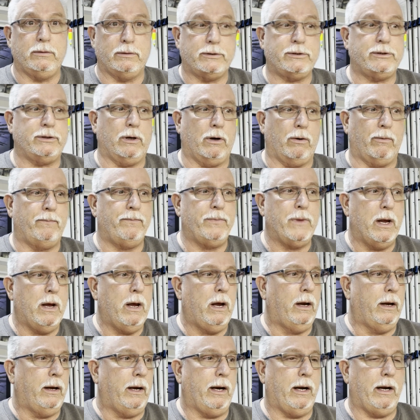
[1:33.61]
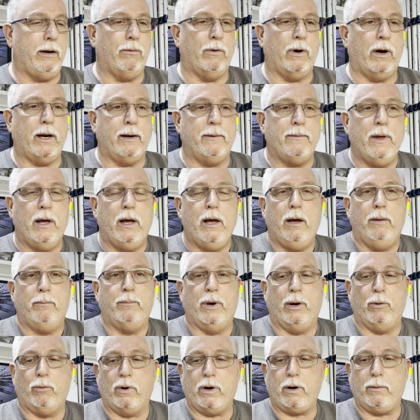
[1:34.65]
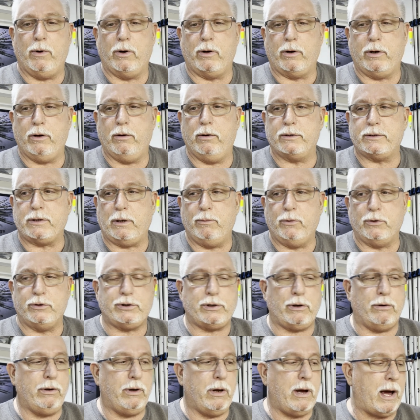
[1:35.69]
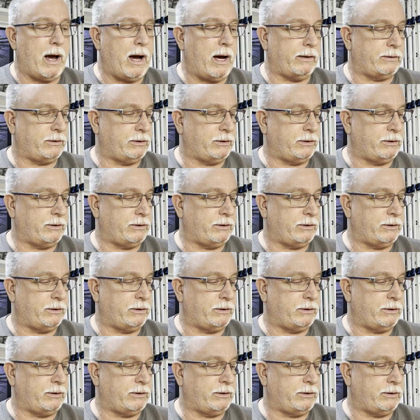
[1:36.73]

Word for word: So anyway, but what I'm going to do is I'm going to show you how